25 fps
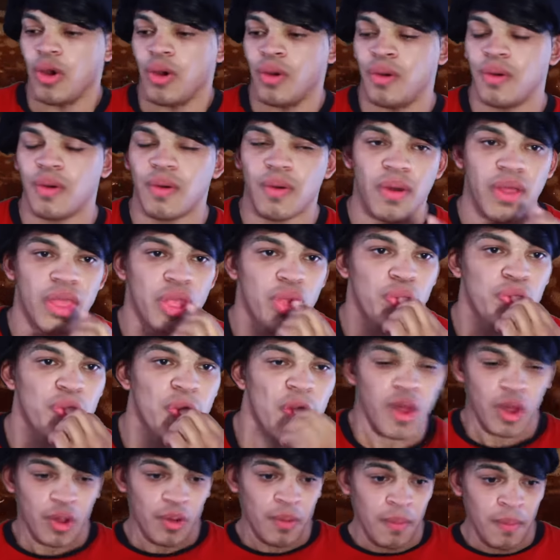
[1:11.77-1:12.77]
Ooh,
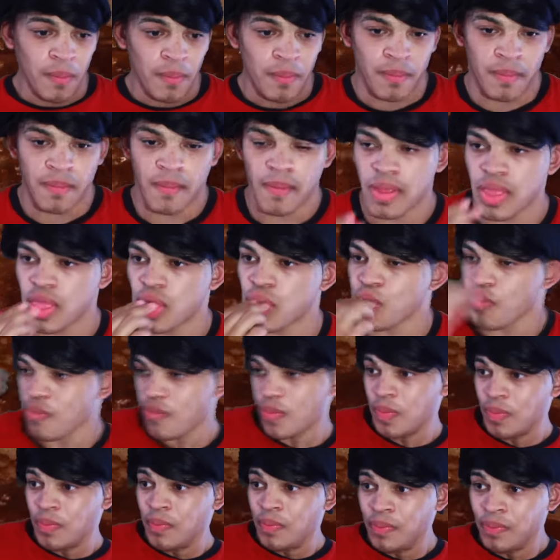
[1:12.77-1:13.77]
mmm,
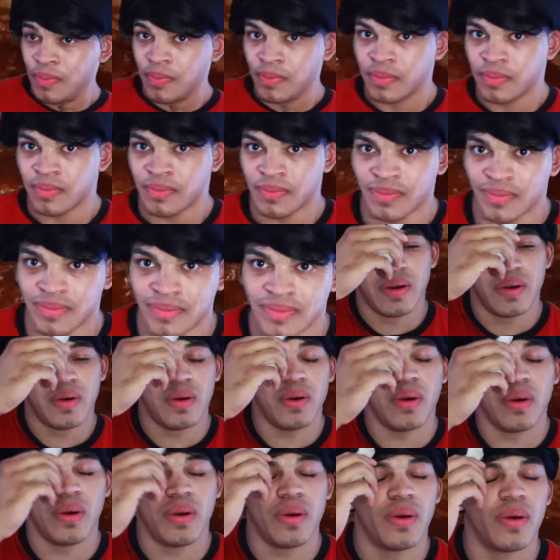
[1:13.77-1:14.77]
mmm.
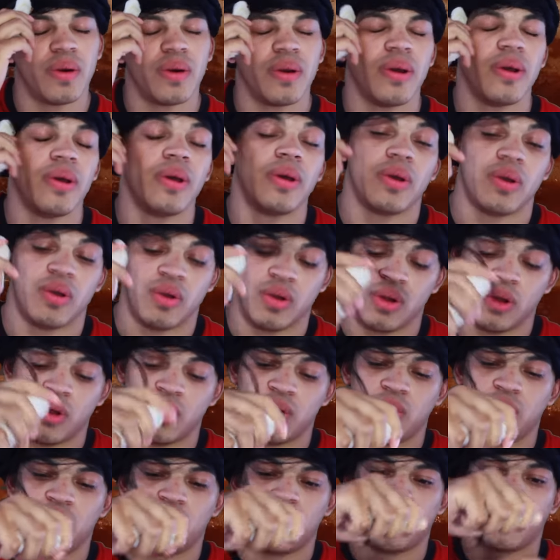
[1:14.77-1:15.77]
Ooh,
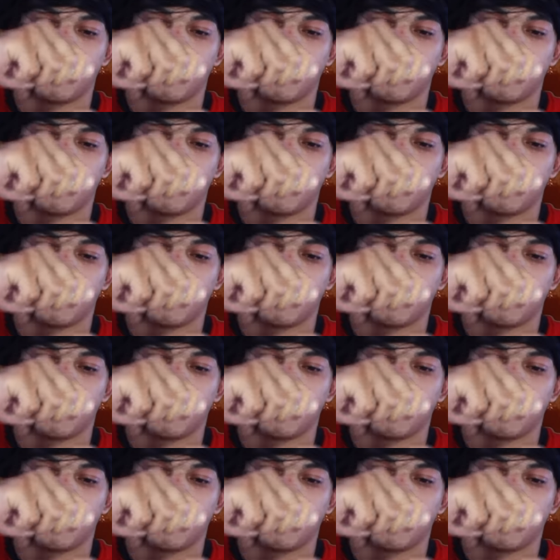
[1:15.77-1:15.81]
ooh,